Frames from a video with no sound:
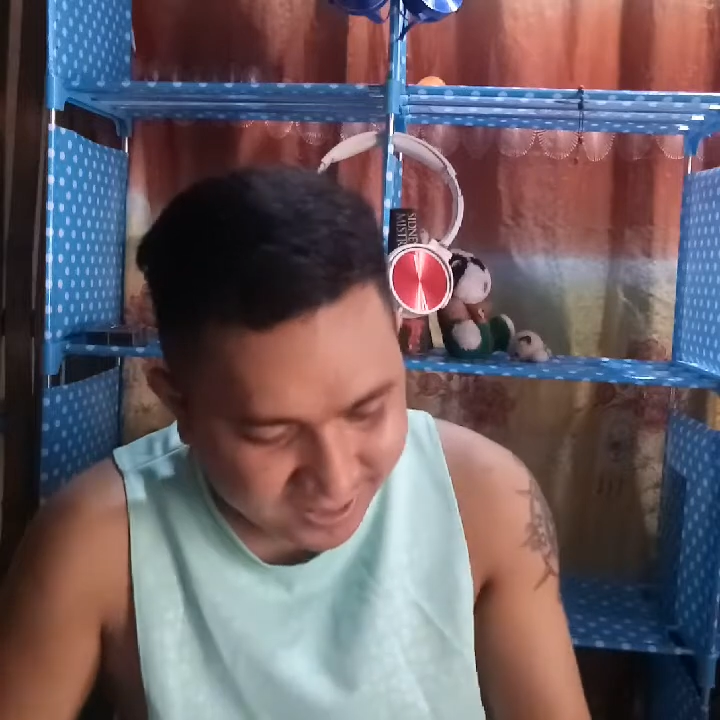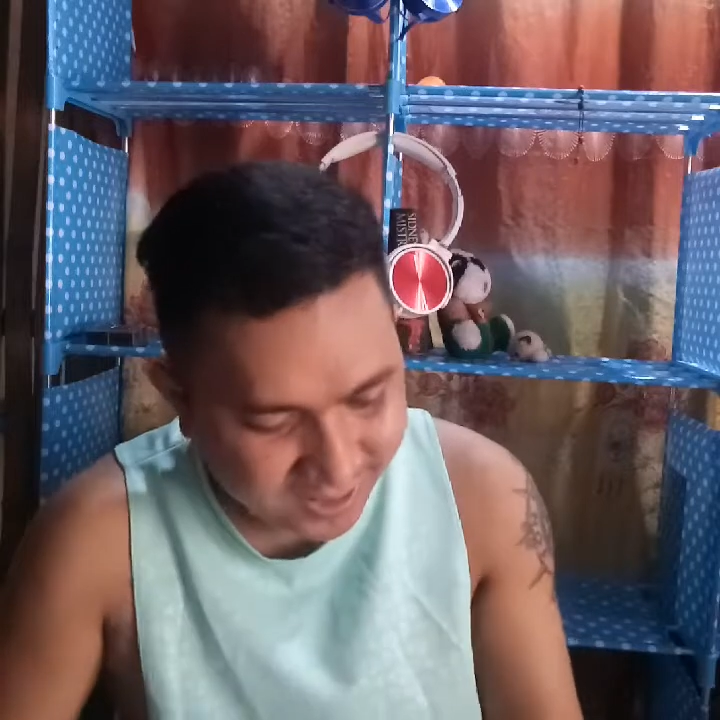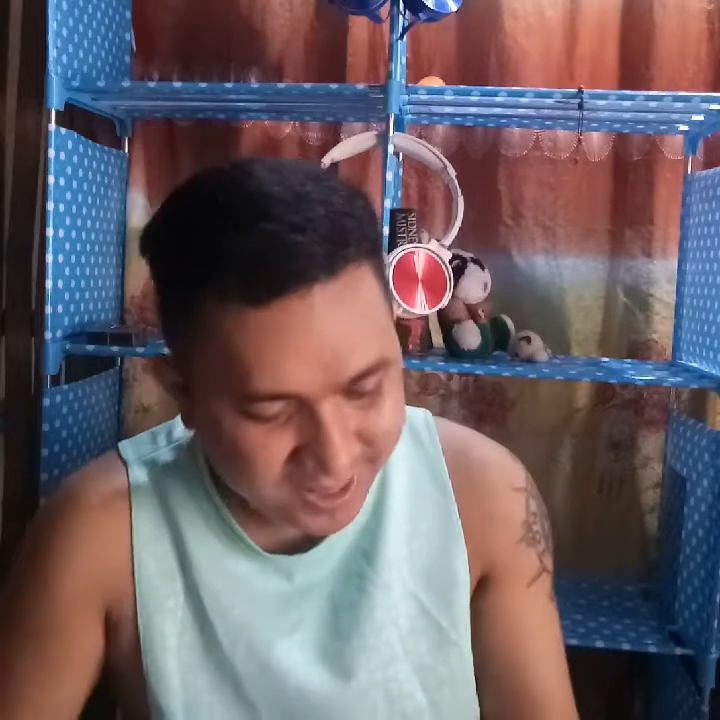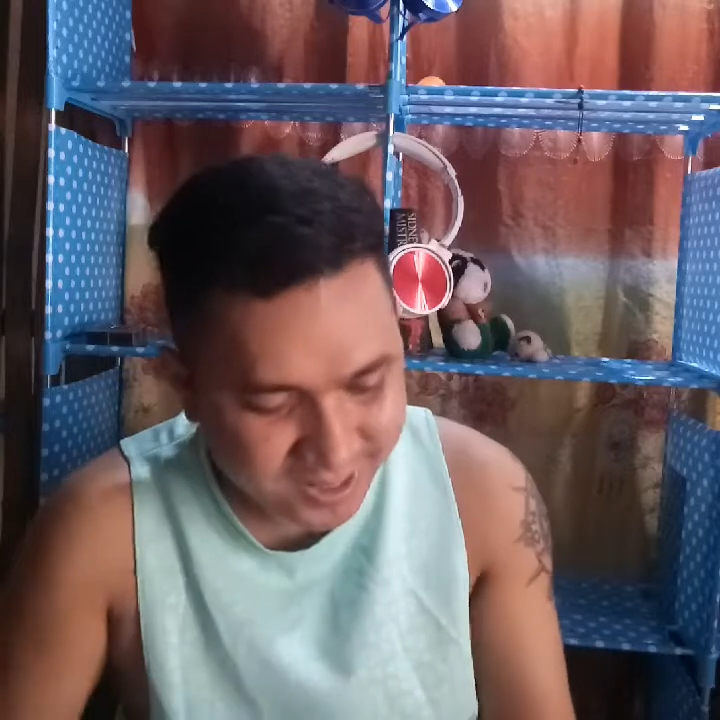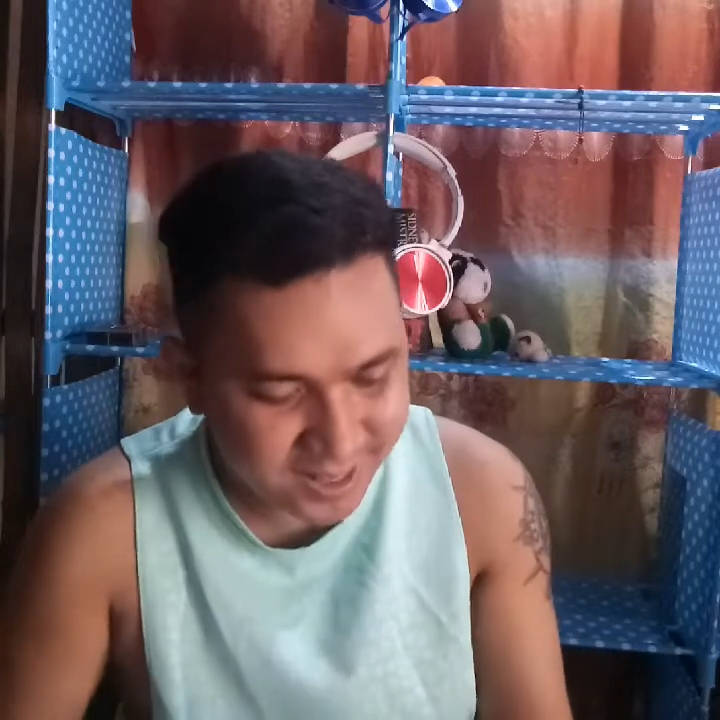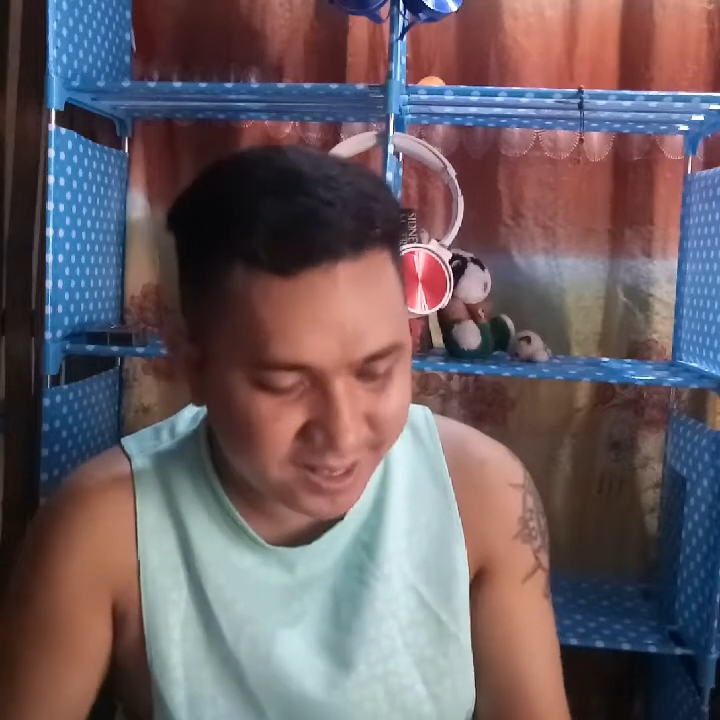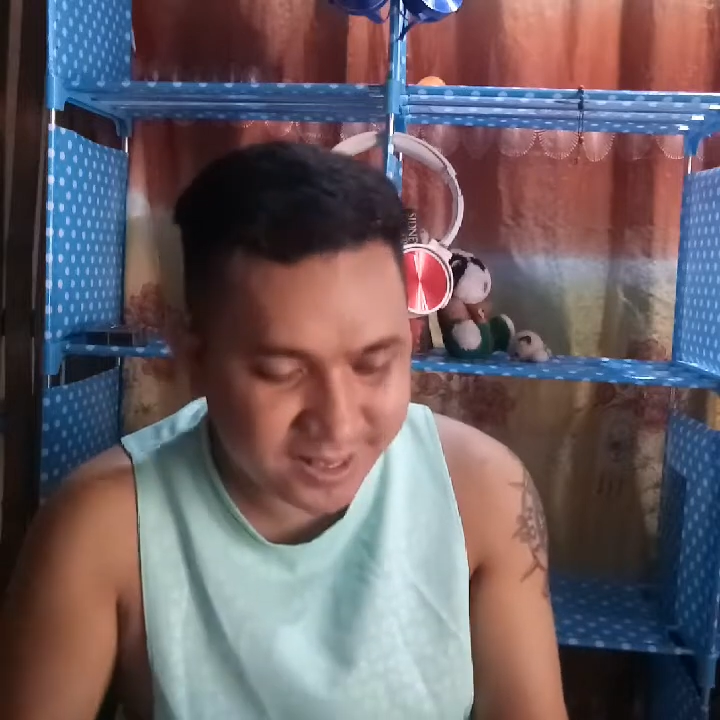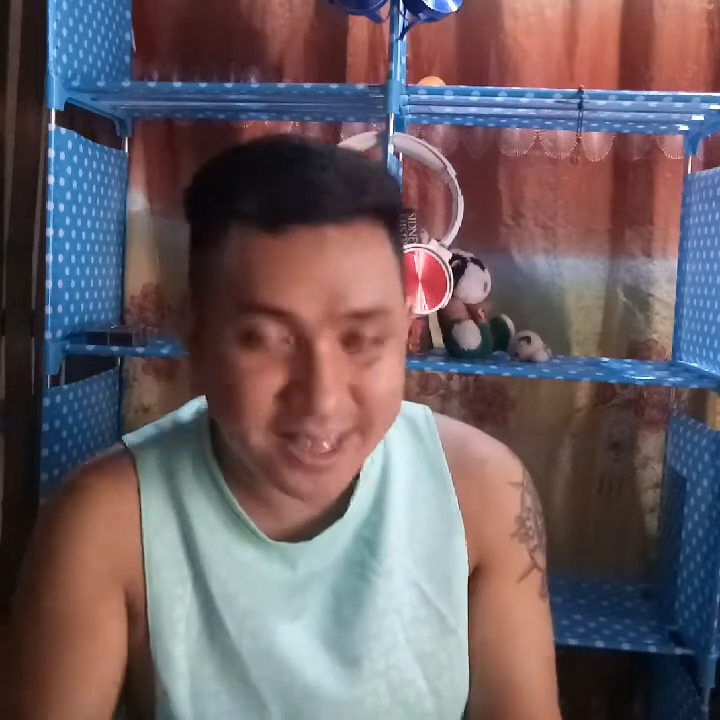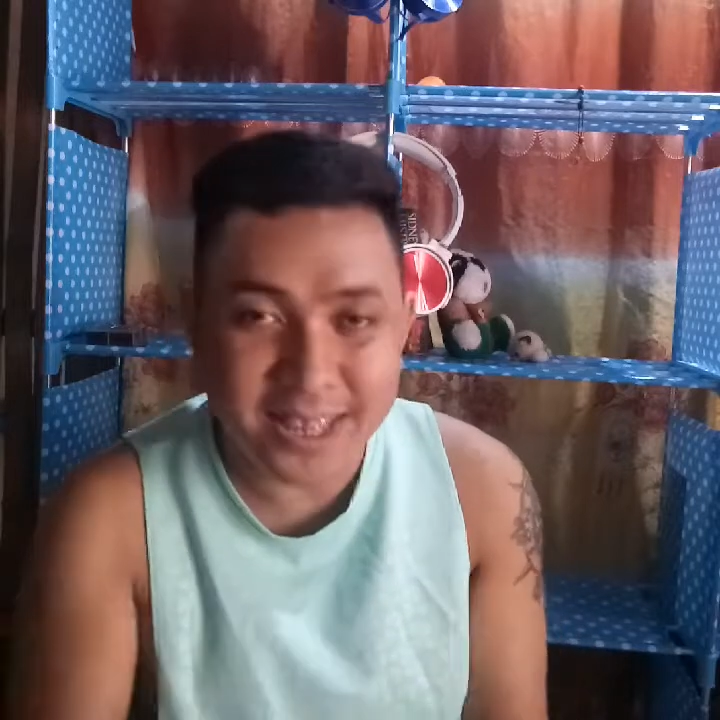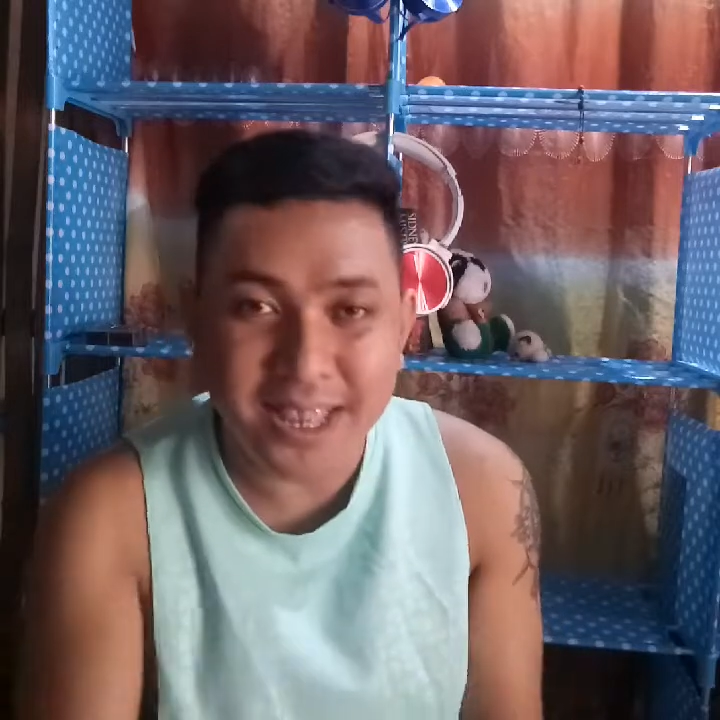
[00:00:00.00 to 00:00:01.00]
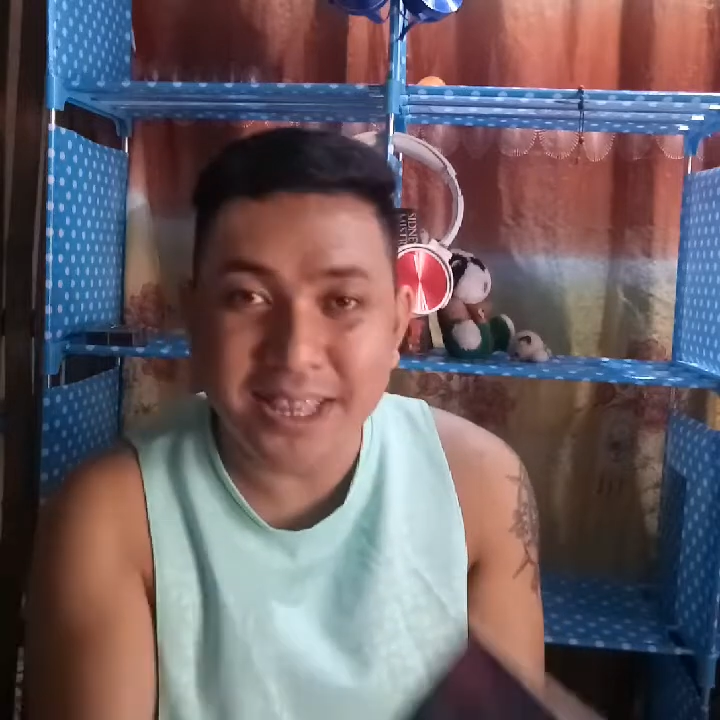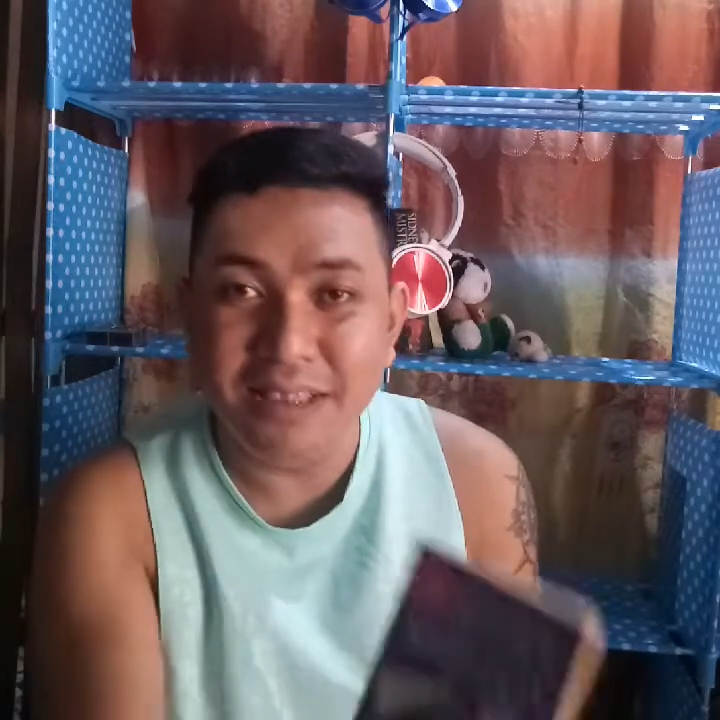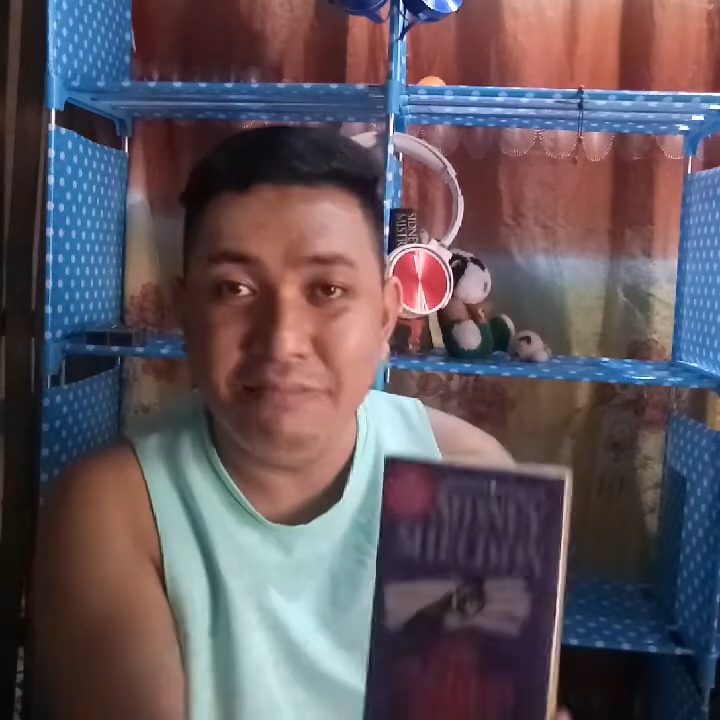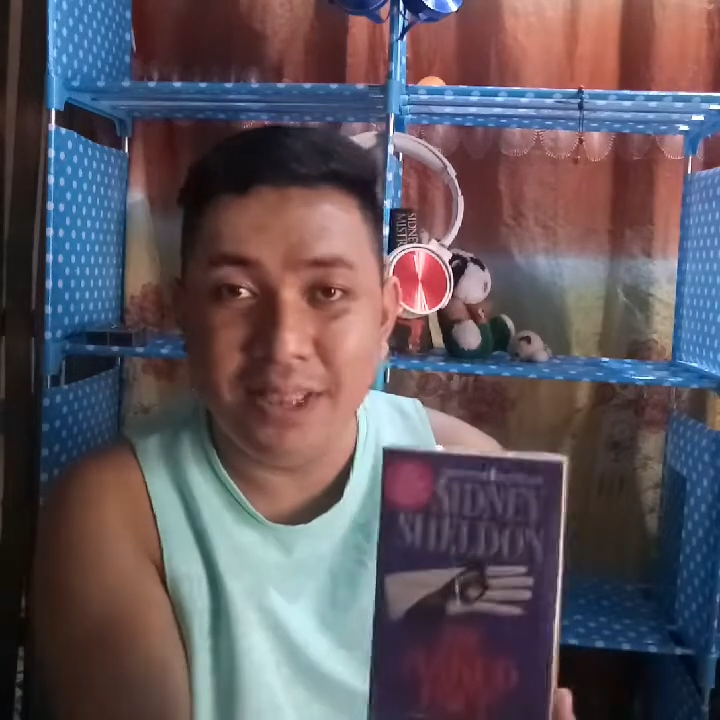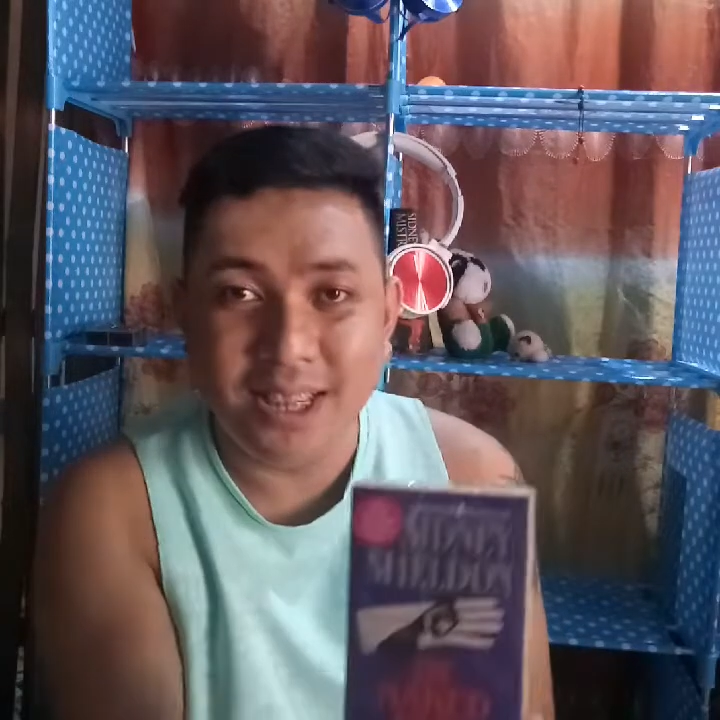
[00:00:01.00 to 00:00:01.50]
Yes, The
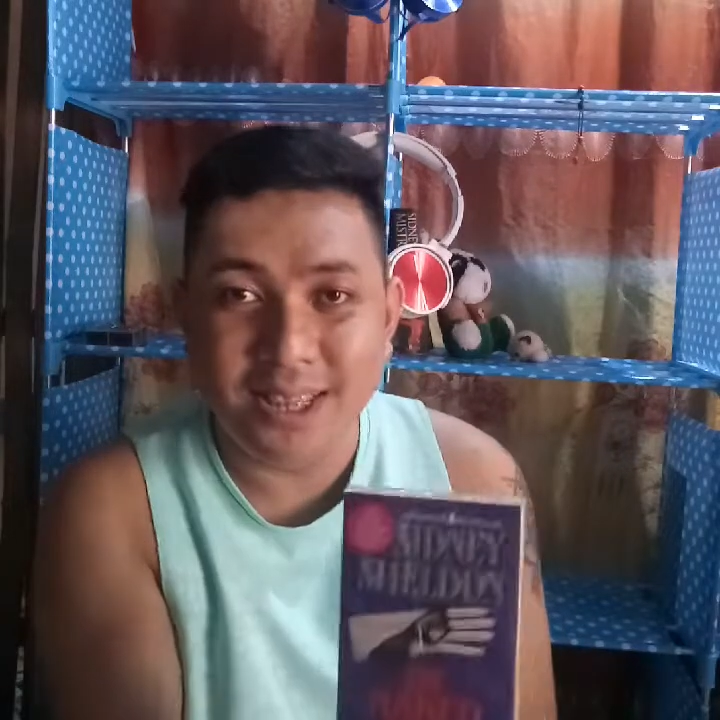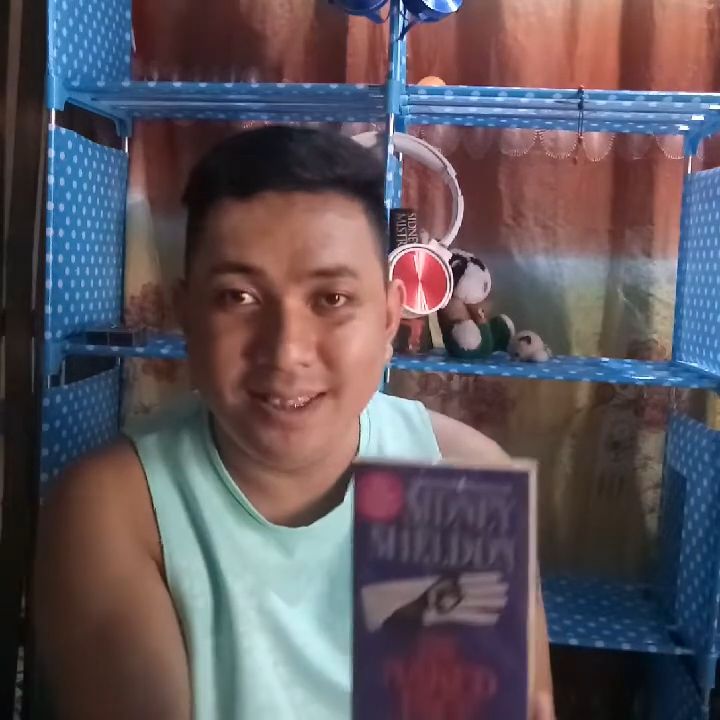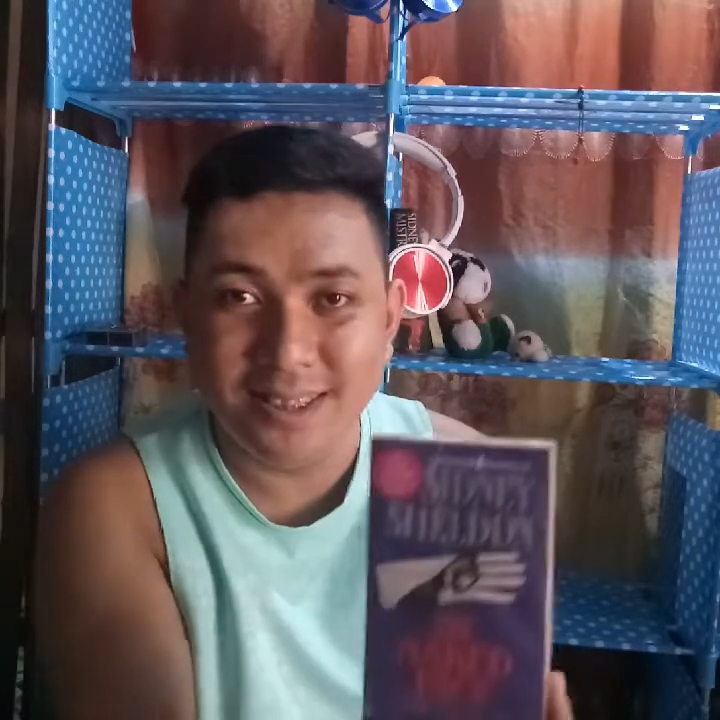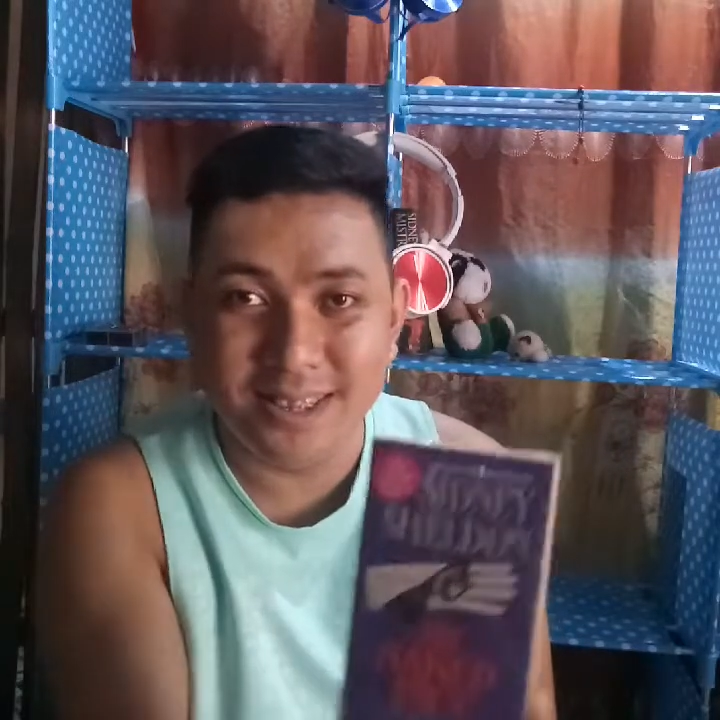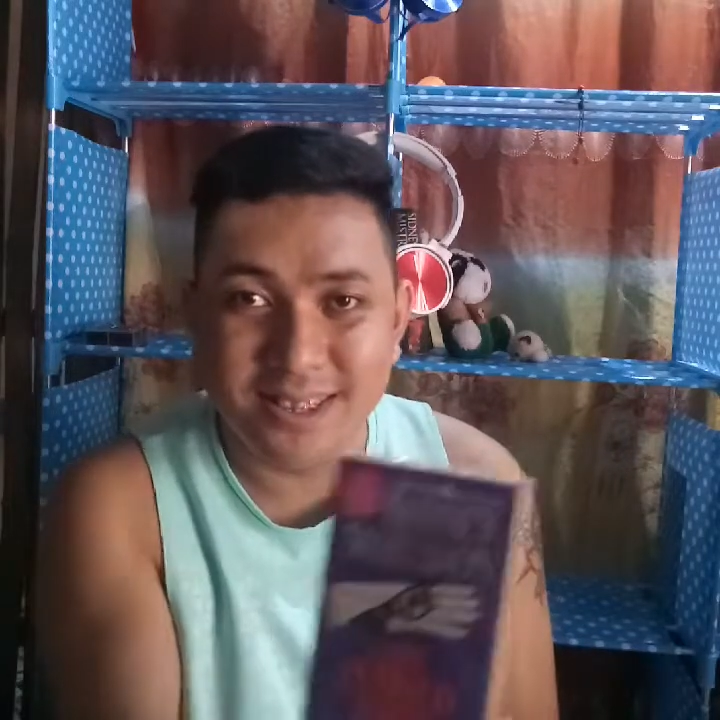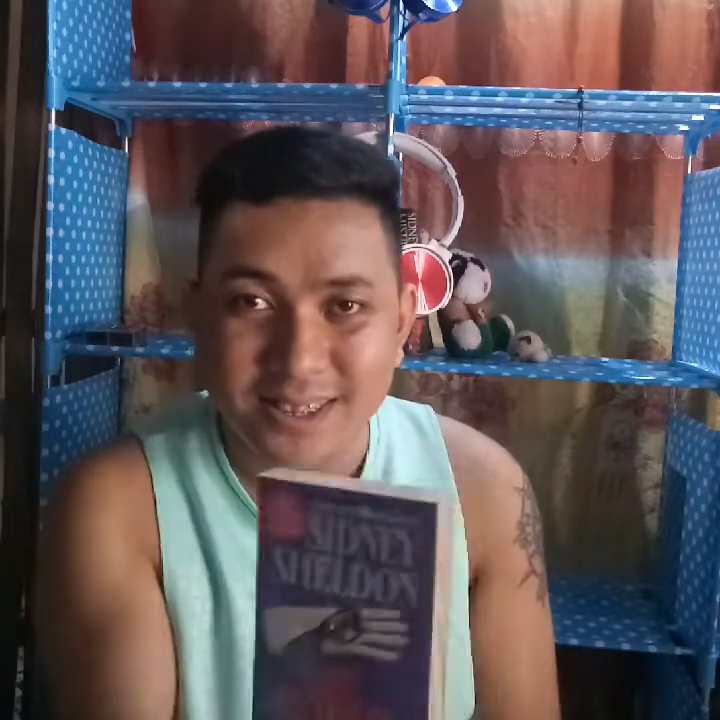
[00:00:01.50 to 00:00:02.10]
Naked Face